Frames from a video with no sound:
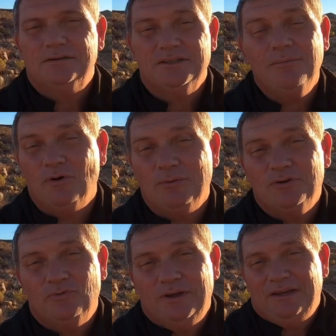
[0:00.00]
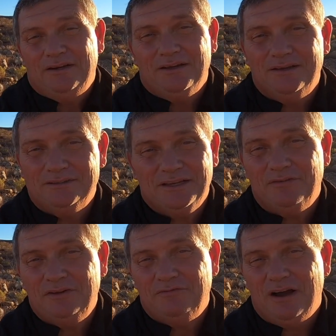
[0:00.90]
somewhere between
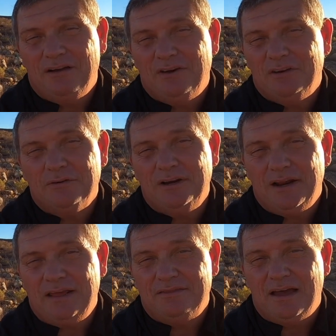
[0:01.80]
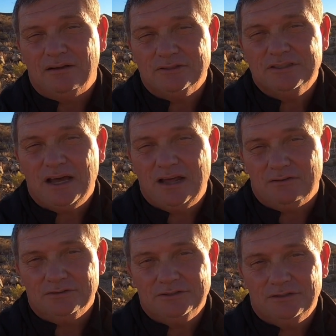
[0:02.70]
$7,500 and
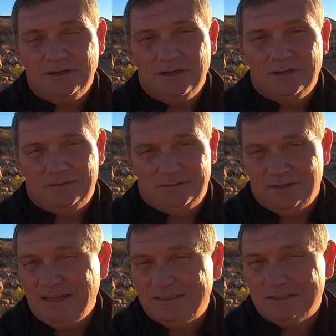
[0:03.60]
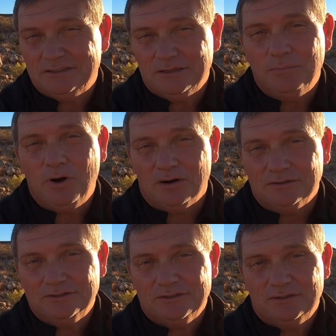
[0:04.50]
$8,000. And that's just in
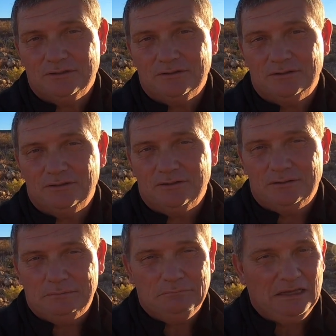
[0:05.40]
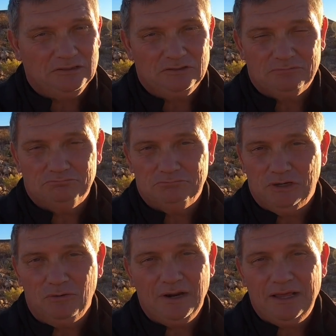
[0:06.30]
parts. That's
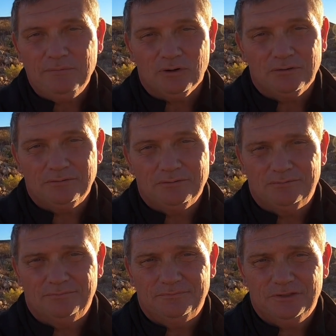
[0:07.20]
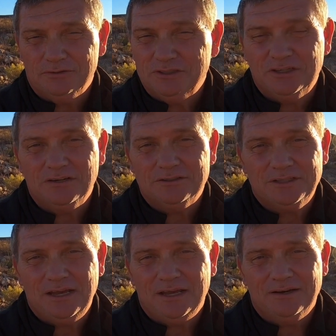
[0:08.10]
no labor. So just
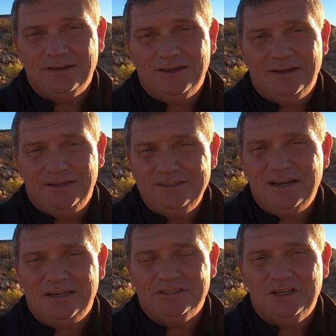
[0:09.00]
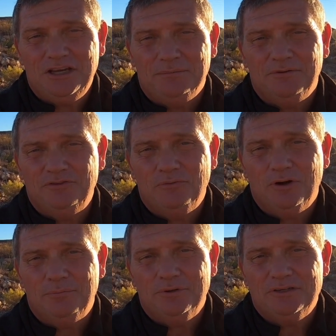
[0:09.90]
understand, it's not cheap if you
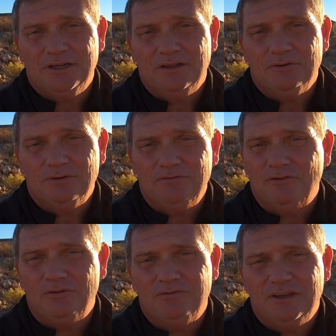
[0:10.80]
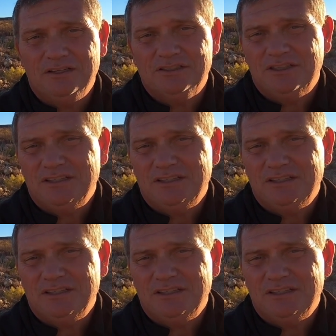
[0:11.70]
want to put together a full-fledged